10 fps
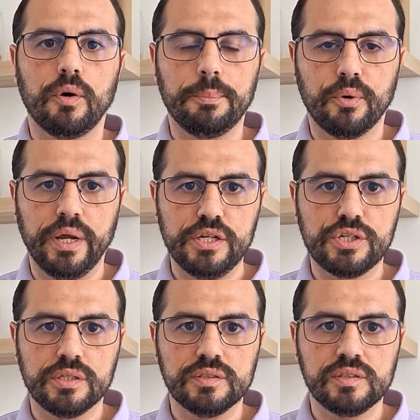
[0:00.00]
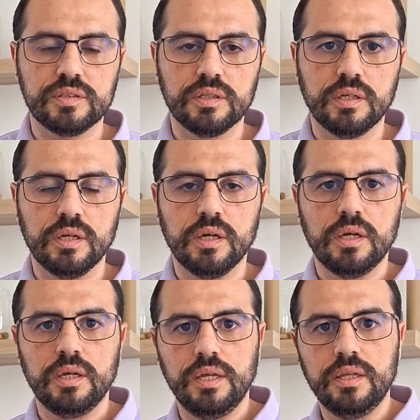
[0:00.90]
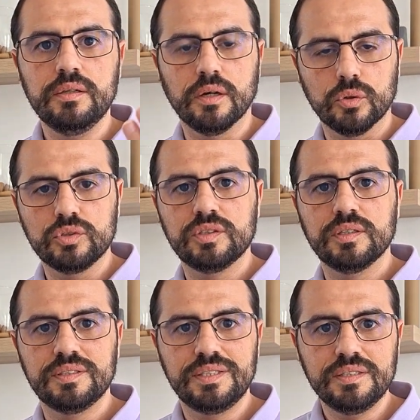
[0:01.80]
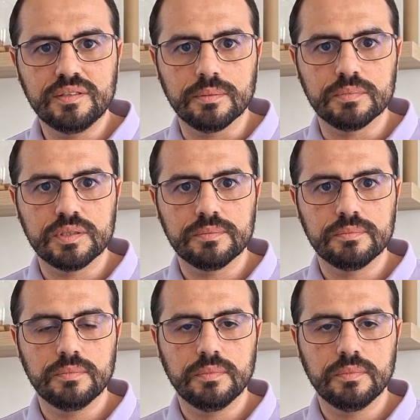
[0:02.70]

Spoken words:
operations in those systems.